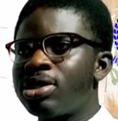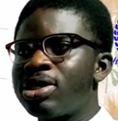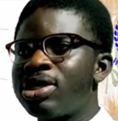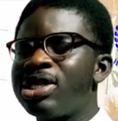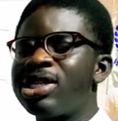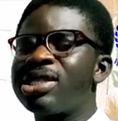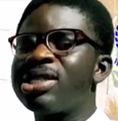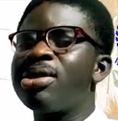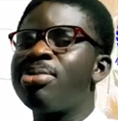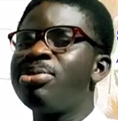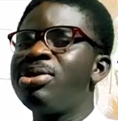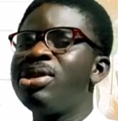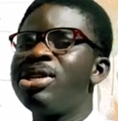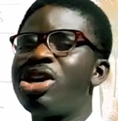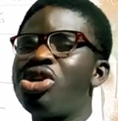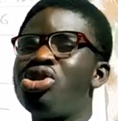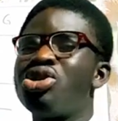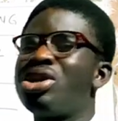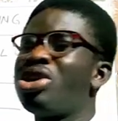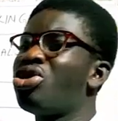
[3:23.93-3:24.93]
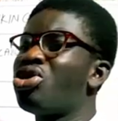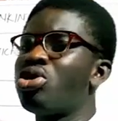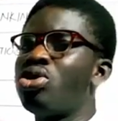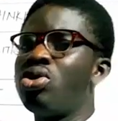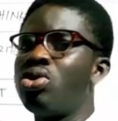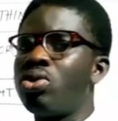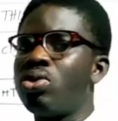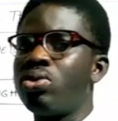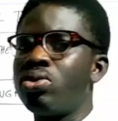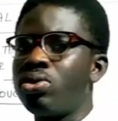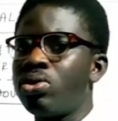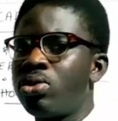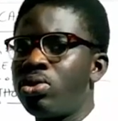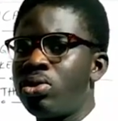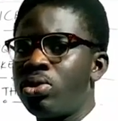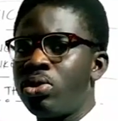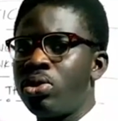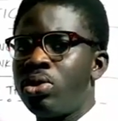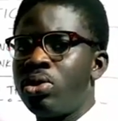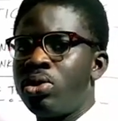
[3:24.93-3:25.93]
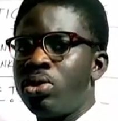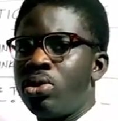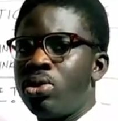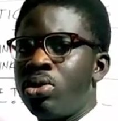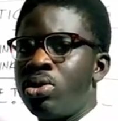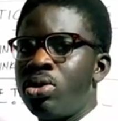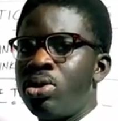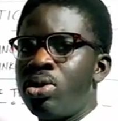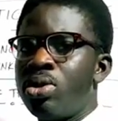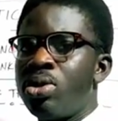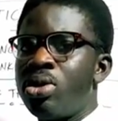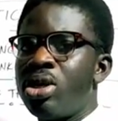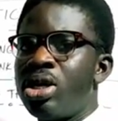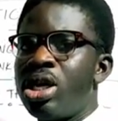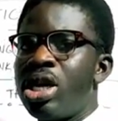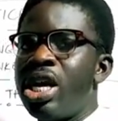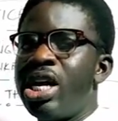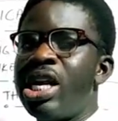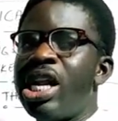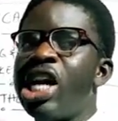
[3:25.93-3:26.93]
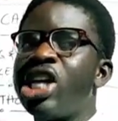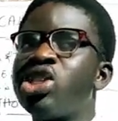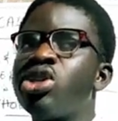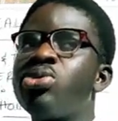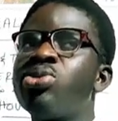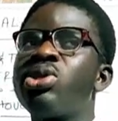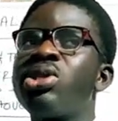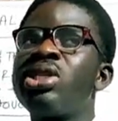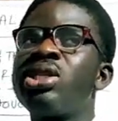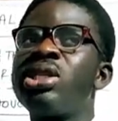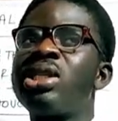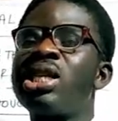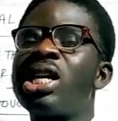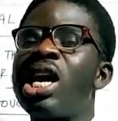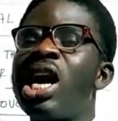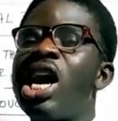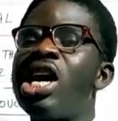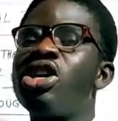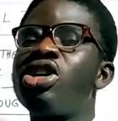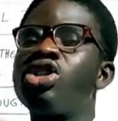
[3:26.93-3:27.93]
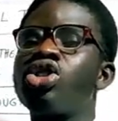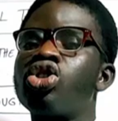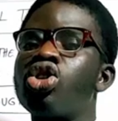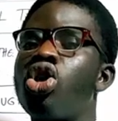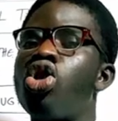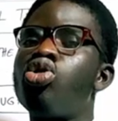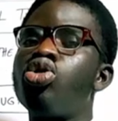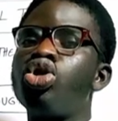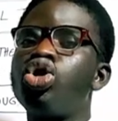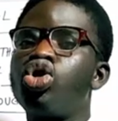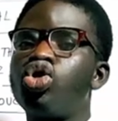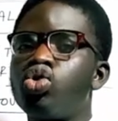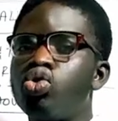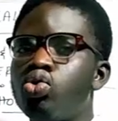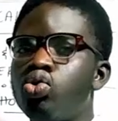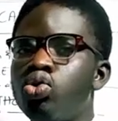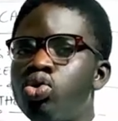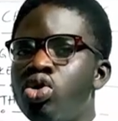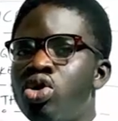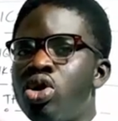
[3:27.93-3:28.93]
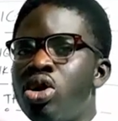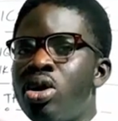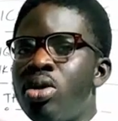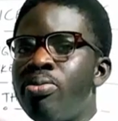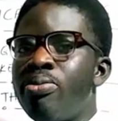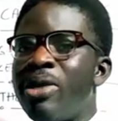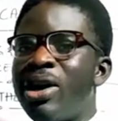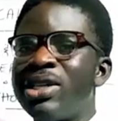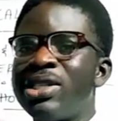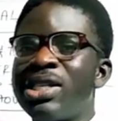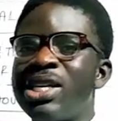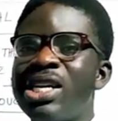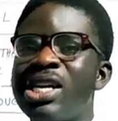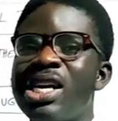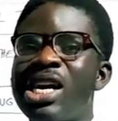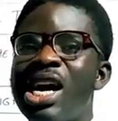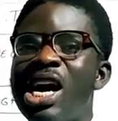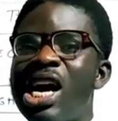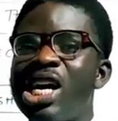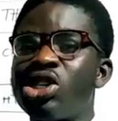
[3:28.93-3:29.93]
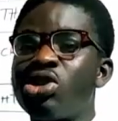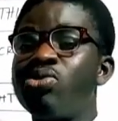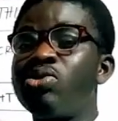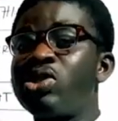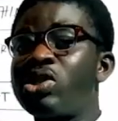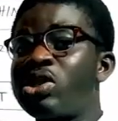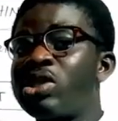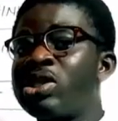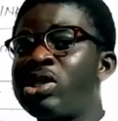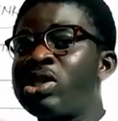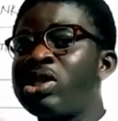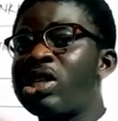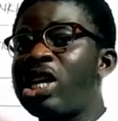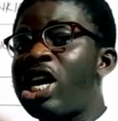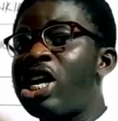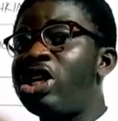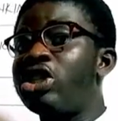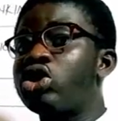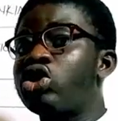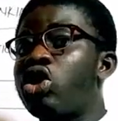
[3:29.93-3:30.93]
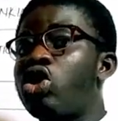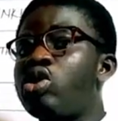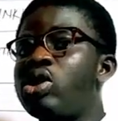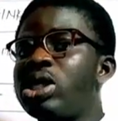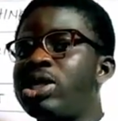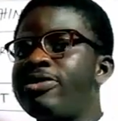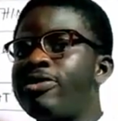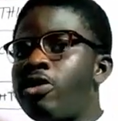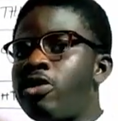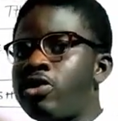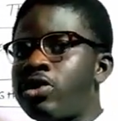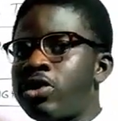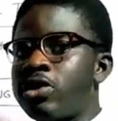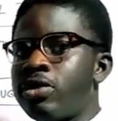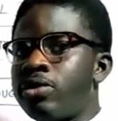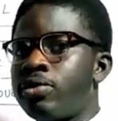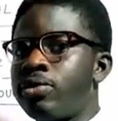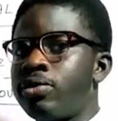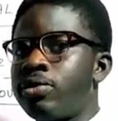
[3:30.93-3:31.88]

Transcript: it's something that you think you know. And assumptions aren't always true, but assumptions aren't always false.